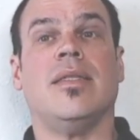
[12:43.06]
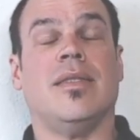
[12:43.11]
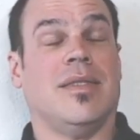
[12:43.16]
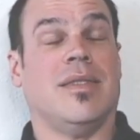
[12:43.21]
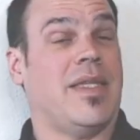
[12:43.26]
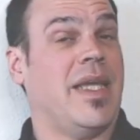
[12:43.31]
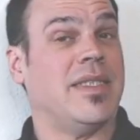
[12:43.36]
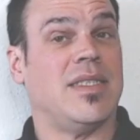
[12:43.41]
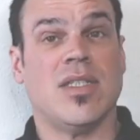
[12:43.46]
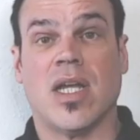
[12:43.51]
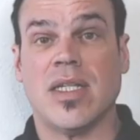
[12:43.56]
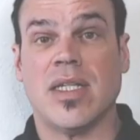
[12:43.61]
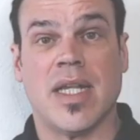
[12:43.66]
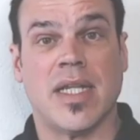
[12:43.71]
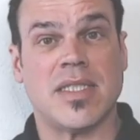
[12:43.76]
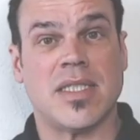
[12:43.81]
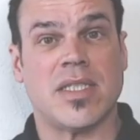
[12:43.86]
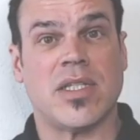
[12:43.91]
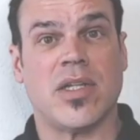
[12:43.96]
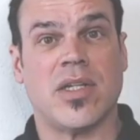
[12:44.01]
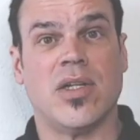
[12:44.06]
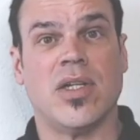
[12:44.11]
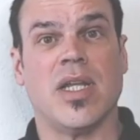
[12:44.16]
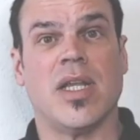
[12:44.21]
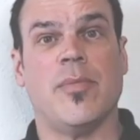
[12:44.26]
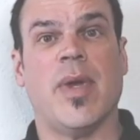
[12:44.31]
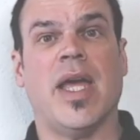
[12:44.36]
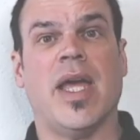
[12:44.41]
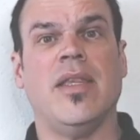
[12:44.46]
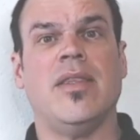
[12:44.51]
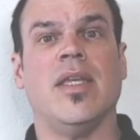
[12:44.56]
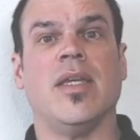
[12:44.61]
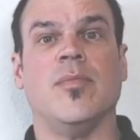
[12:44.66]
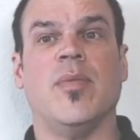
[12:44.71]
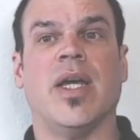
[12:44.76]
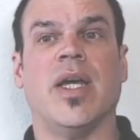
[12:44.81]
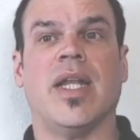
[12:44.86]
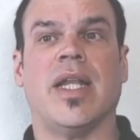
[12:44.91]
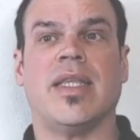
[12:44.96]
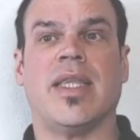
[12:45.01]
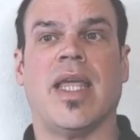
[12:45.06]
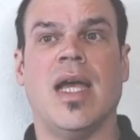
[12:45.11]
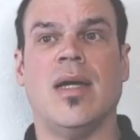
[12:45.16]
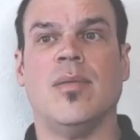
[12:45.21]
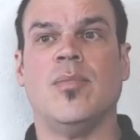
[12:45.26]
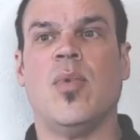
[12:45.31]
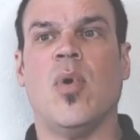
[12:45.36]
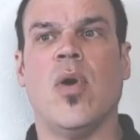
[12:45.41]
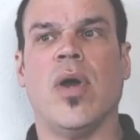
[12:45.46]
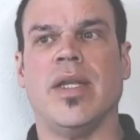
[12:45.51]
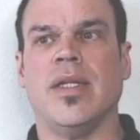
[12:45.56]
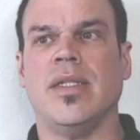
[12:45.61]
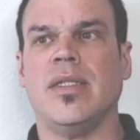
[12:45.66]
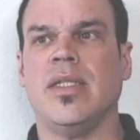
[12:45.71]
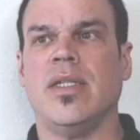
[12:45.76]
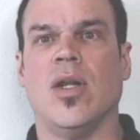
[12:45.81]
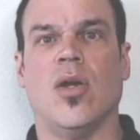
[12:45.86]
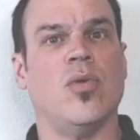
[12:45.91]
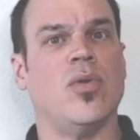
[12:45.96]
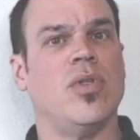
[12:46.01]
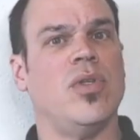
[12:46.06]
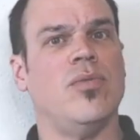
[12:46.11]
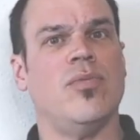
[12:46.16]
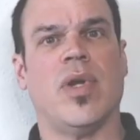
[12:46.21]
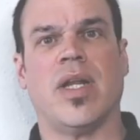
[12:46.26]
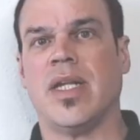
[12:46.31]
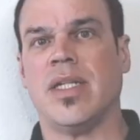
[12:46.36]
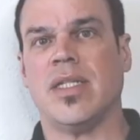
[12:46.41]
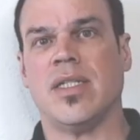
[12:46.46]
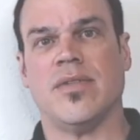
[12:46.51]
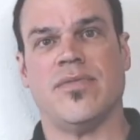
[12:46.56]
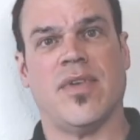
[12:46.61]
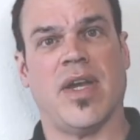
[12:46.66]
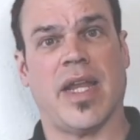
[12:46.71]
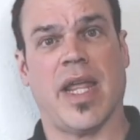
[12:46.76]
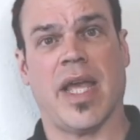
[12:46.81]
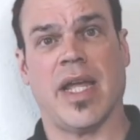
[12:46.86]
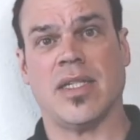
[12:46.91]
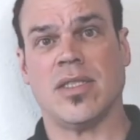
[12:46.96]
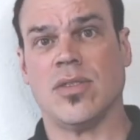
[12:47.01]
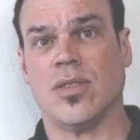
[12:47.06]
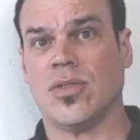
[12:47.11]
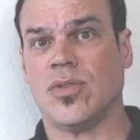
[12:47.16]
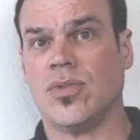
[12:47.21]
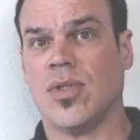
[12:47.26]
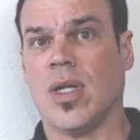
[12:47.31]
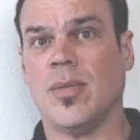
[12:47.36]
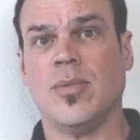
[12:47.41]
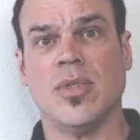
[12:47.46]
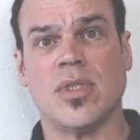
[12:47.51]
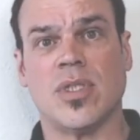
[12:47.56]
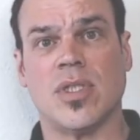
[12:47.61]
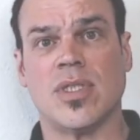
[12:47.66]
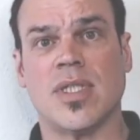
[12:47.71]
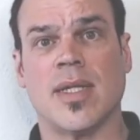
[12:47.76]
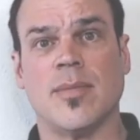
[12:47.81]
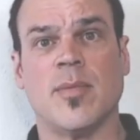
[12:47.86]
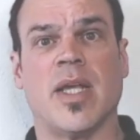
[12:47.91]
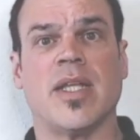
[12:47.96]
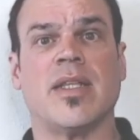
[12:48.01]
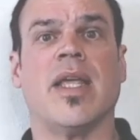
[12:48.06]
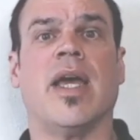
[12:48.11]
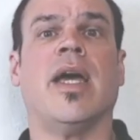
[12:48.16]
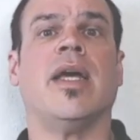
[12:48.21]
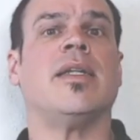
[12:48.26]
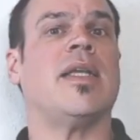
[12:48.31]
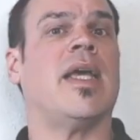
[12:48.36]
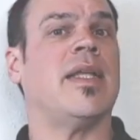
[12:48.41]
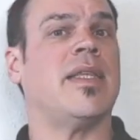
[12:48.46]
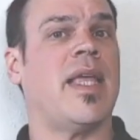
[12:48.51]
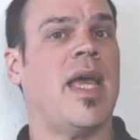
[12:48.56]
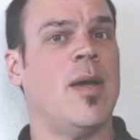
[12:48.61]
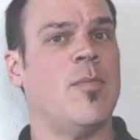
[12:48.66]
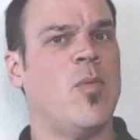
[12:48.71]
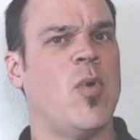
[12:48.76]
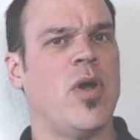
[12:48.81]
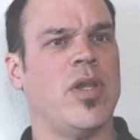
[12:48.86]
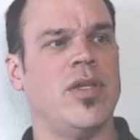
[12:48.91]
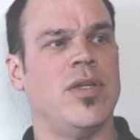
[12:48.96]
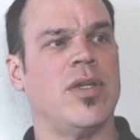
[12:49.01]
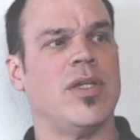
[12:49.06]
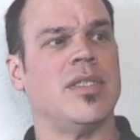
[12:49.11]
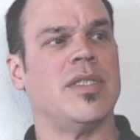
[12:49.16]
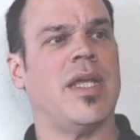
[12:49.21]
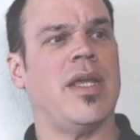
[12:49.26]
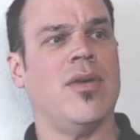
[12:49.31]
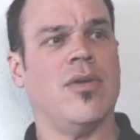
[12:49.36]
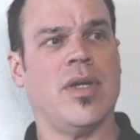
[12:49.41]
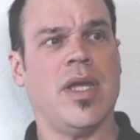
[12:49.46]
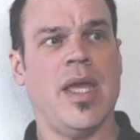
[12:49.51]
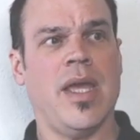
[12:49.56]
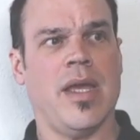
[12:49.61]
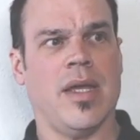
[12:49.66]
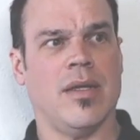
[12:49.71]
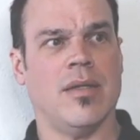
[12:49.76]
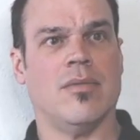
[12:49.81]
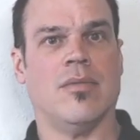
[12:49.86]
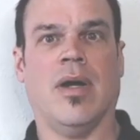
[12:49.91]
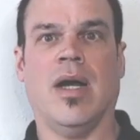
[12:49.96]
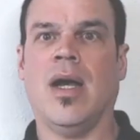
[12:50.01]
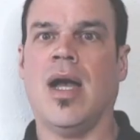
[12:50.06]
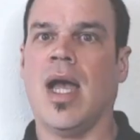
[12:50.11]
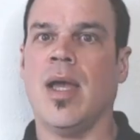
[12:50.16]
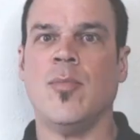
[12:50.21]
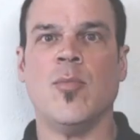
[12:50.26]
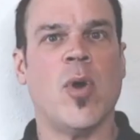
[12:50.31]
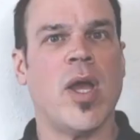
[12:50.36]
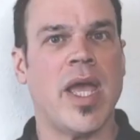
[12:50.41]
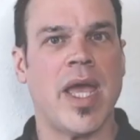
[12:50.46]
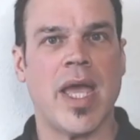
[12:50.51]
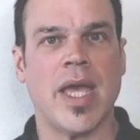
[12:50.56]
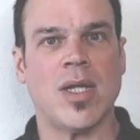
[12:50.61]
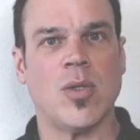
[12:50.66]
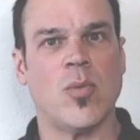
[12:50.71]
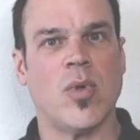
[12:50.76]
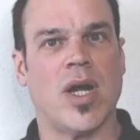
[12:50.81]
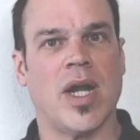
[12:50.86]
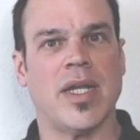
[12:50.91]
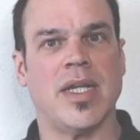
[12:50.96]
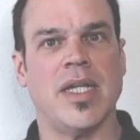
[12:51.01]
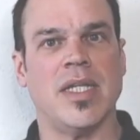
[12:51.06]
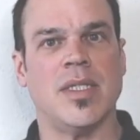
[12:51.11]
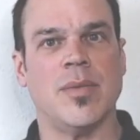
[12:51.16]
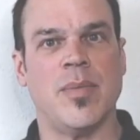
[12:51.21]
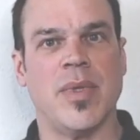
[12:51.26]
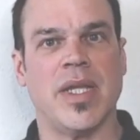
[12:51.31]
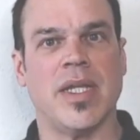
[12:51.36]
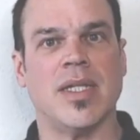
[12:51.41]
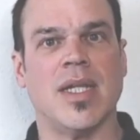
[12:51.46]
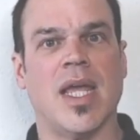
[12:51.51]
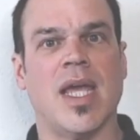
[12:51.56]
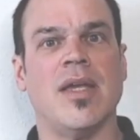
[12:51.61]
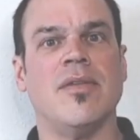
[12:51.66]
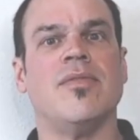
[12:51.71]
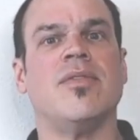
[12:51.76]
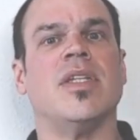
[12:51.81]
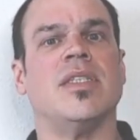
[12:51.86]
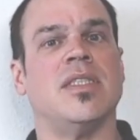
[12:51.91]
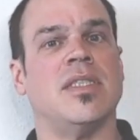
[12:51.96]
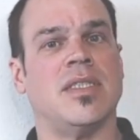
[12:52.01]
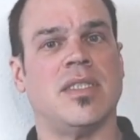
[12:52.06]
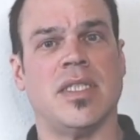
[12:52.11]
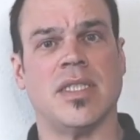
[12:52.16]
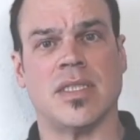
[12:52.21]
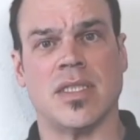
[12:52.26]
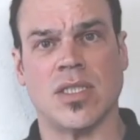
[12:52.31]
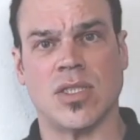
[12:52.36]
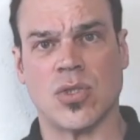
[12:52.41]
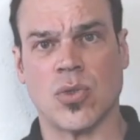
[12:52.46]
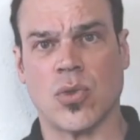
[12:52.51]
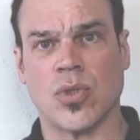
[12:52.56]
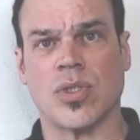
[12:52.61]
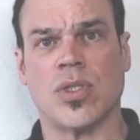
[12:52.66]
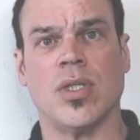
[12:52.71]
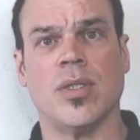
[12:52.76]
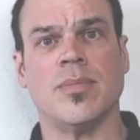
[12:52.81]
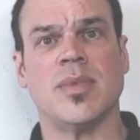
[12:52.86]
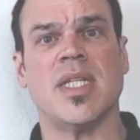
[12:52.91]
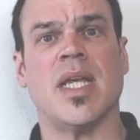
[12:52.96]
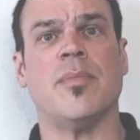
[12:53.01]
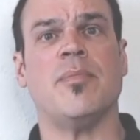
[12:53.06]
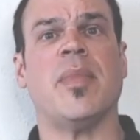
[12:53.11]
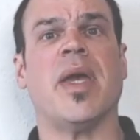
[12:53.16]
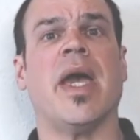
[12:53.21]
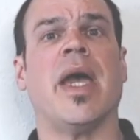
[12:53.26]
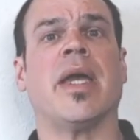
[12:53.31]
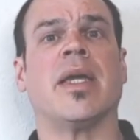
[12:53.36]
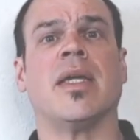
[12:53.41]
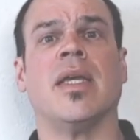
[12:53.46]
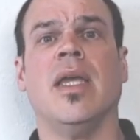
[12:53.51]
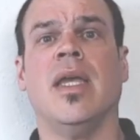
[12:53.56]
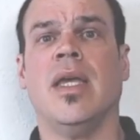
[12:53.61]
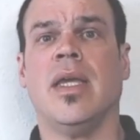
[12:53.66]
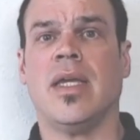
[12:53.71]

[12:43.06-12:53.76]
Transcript: That's not necessarily a bad thing, but at that point, you run into financial troubles or something like that. At that point, you can say, okay, well, I'm way ahead of where I need to be in life. This is just a short-term setback.